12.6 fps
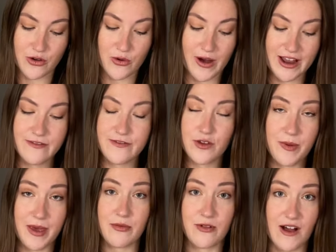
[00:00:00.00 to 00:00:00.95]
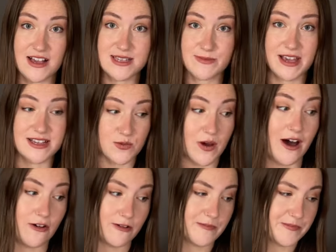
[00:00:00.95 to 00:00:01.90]
quite a few people asked me as
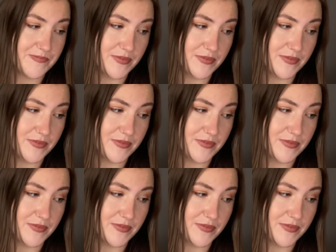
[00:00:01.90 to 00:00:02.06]
well.